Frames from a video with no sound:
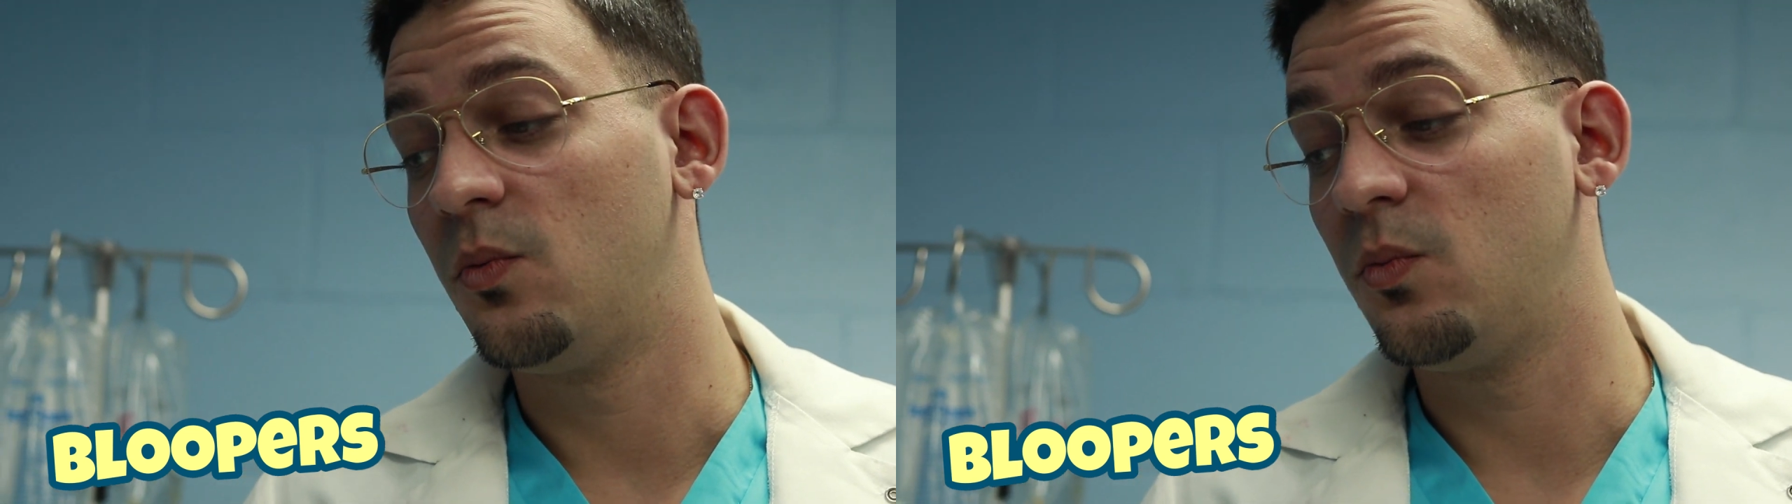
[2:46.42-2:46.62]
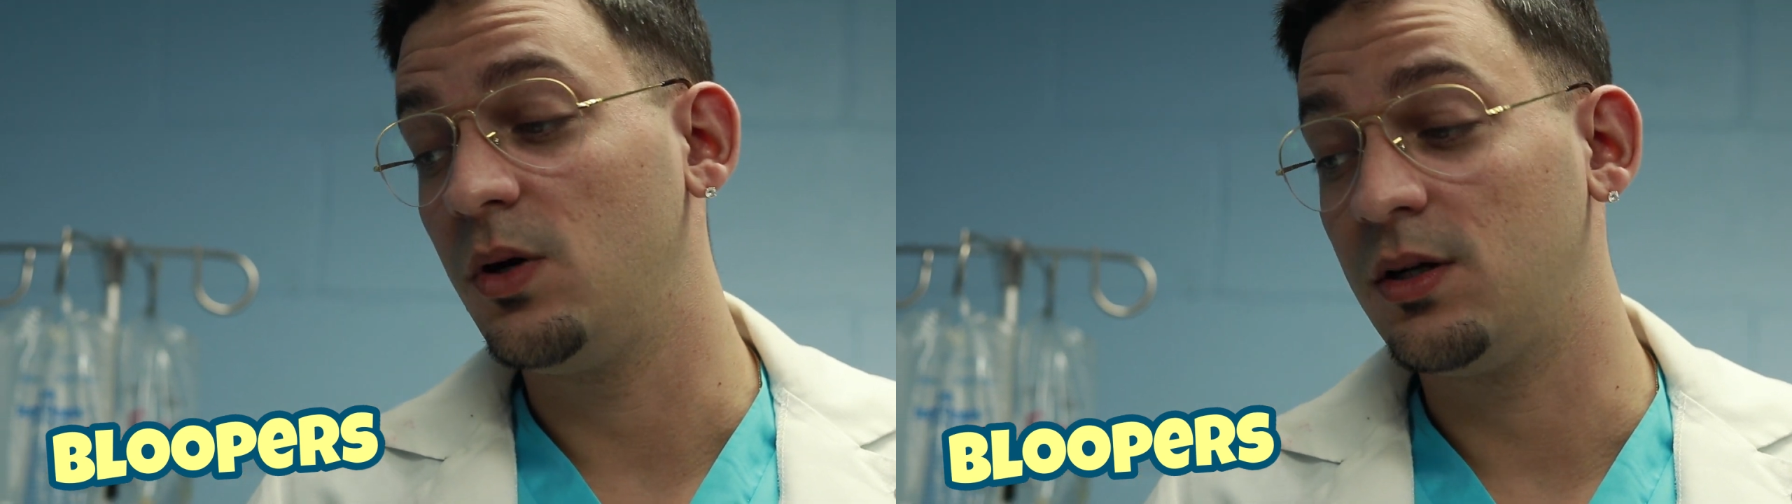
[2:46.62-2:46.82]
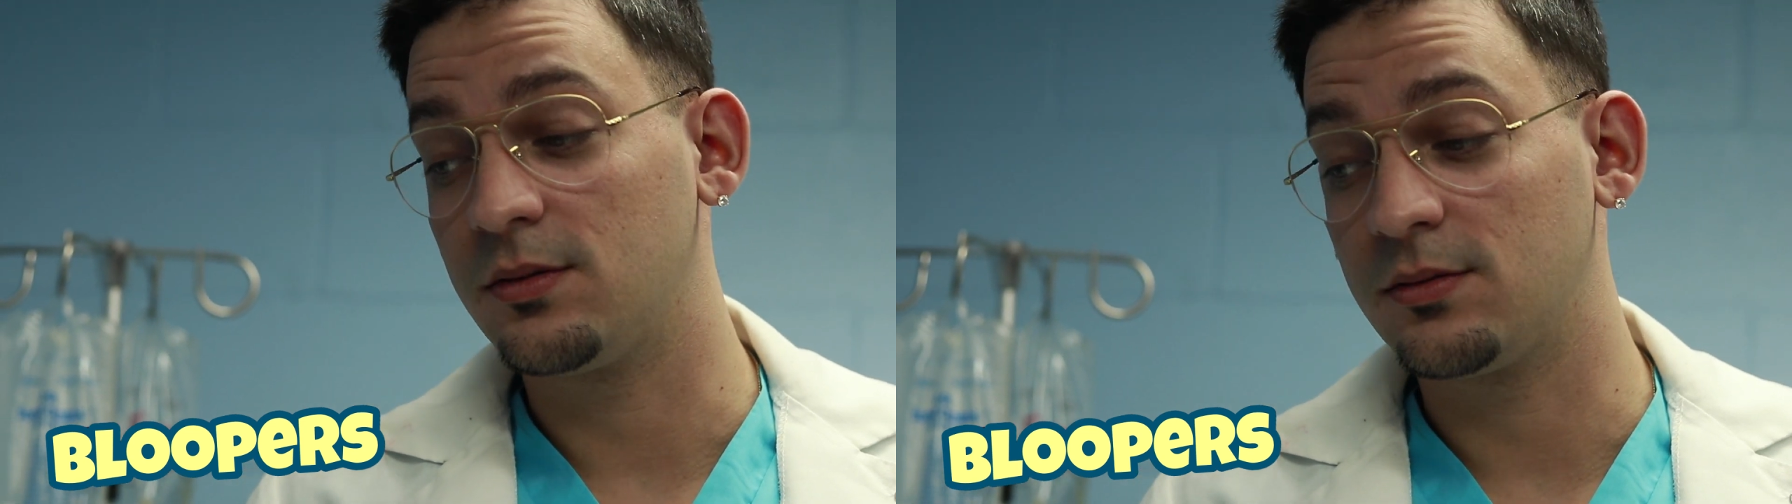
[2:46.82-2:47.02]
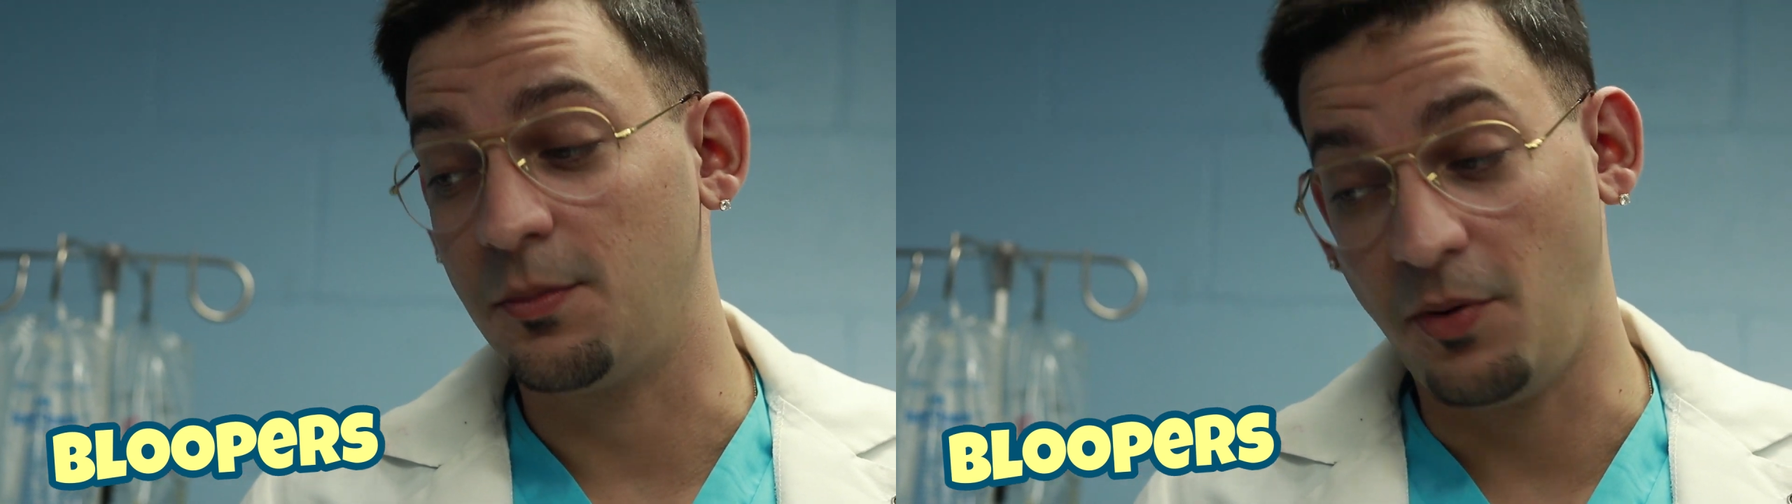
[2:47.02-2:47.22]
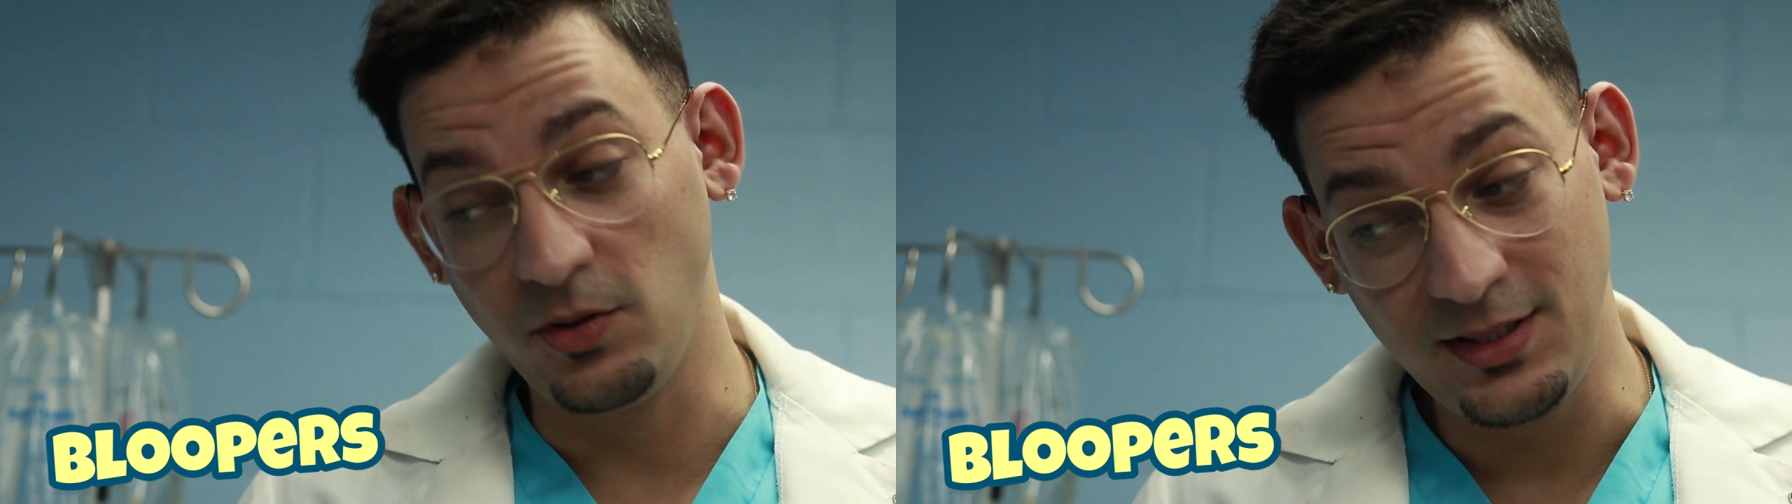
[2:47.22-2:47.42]
Well,
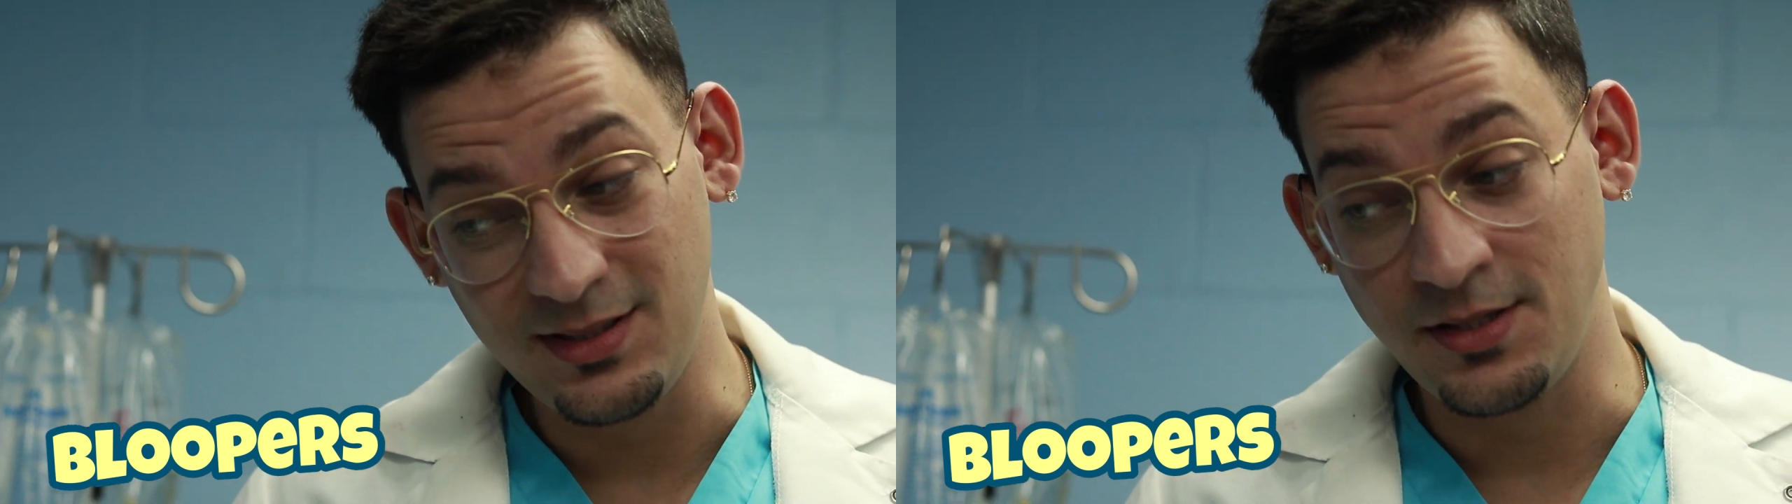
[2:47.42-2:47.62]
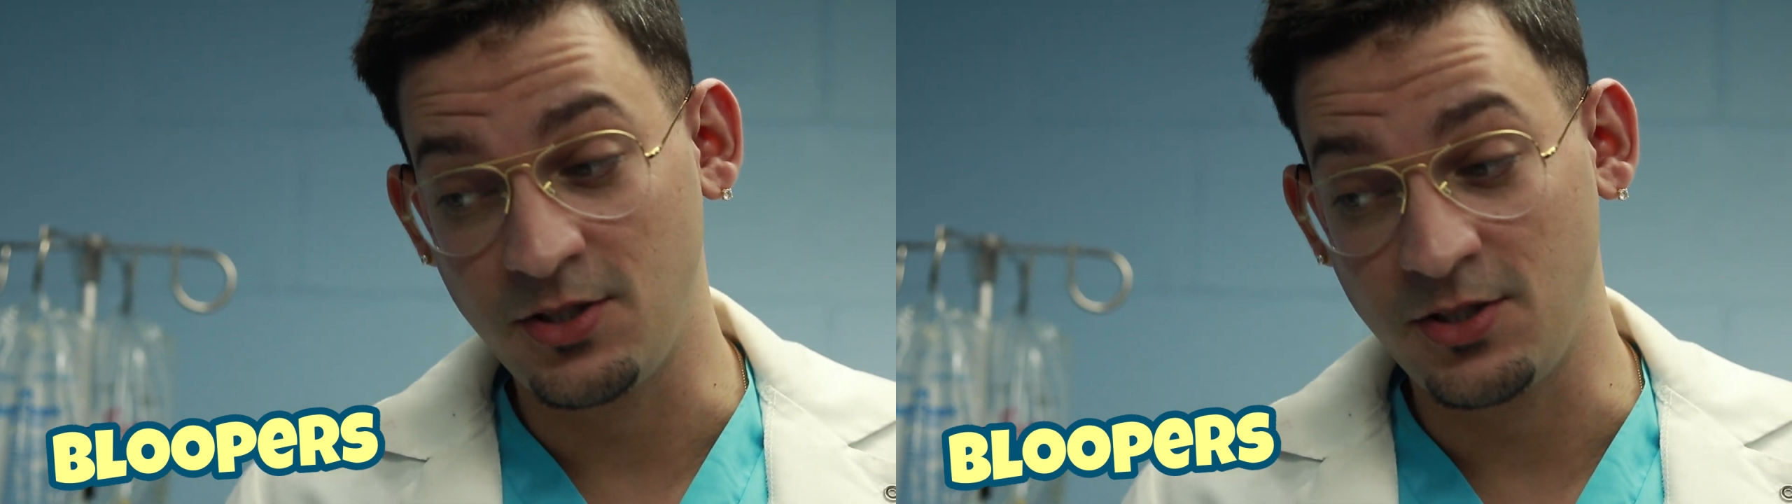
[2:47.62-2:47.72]
the police said